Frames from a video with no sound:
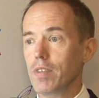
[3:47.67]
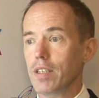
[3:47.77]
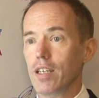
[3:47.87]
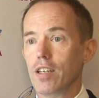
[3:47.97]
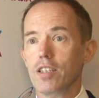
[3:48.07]

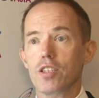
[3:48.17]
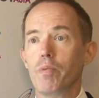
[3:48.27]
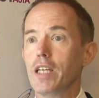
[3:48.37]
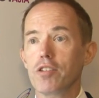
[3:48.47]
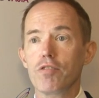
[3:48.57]
There are
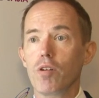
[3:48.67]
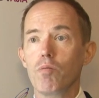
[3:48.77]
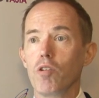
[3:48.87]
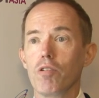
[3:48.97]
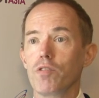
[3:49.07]
speakers
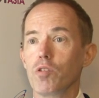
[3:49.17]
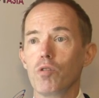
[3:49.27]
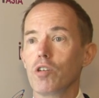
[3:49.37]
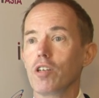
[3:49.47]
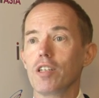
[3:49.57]
from all over the
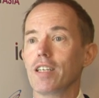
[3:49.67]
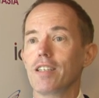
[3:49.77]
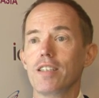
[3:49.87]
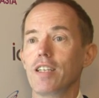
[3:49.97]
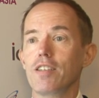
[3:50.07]
world,
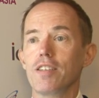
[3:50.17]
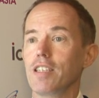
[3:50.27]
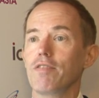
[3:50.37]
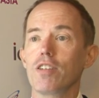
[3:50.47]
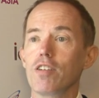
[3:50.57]
and
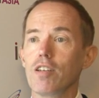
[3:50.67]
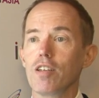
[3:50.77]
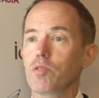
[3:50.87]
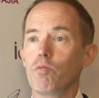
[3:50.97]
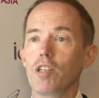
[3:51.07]
there's even
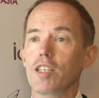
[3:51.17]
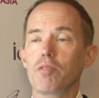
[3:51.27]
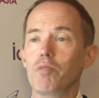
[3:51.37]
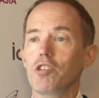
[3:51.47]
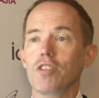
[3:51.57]
a small
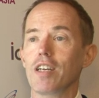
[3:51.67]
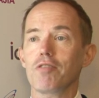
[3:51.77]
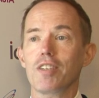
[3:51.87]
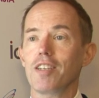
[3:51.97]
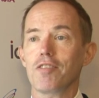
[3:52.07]
exhibition
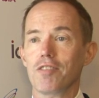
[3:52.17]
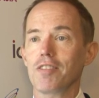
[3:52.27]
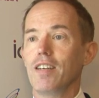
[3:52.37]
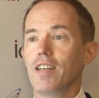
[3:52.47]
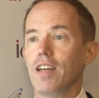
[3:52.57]
downstairs.
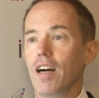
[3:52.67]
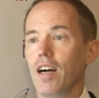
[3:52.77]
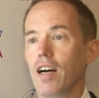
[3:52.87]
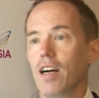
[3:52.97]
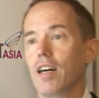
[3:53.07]

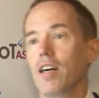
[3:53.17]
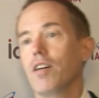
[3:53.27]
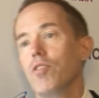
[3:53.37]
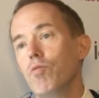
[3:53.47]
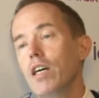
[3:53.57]

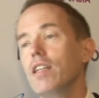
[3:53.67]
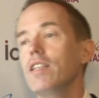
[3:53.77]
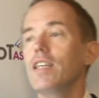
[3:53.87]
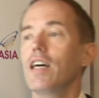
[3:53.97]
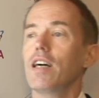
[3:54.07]

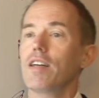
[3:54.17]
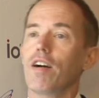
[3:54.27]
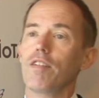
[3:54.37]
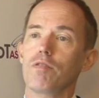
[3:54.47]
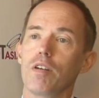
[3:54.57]

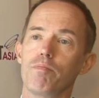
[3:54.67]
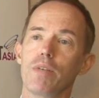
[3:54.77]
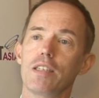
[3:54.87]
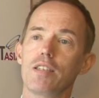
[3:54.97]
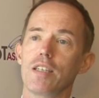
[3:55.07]
I've
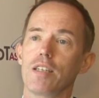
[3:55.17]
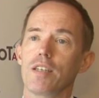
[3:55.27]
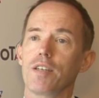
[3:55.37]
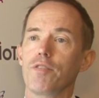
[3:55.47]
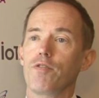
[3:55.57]
met,
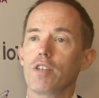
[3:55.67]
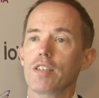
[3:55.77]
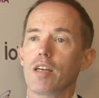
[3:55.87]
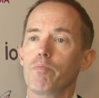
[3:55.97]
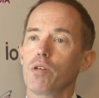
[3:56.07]
for
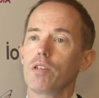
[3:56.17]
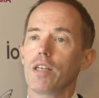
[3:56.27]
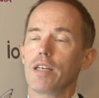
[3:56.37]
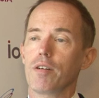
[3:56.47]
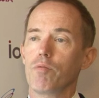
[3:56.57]

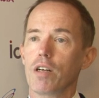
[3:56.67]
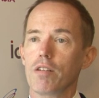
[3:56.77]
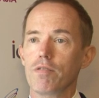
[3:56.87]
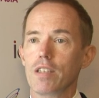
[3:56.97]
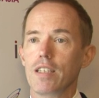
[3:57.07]
example,
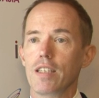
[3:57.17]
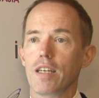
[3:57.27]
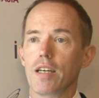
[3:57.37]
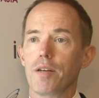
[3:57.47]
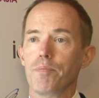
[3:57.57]
one of
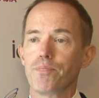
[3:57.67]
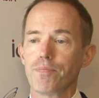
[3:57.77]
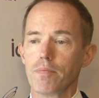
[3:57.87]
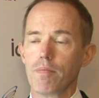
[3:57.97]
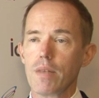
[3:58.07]
the
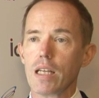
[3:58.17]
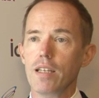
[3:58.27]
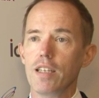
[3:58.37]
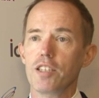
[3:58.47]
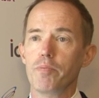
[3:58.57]

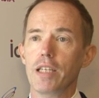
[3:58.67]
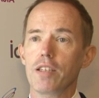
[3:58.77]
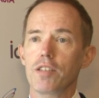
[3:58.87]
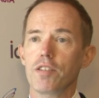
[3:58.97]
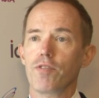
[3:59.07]

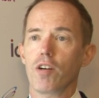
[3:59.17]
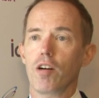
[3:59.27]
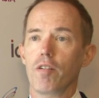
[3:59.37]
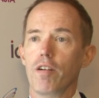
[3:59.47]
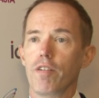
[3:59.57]
speakers
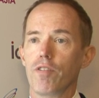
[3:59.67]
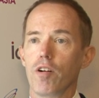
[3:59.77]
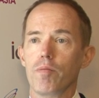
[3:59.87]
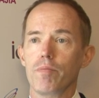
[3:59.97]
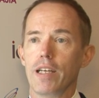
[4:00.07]

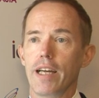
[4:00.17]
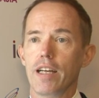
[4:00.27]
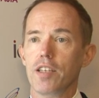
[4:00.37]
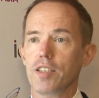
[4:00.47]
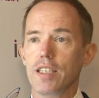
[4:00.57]
from
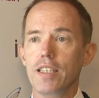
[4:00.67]
ARC.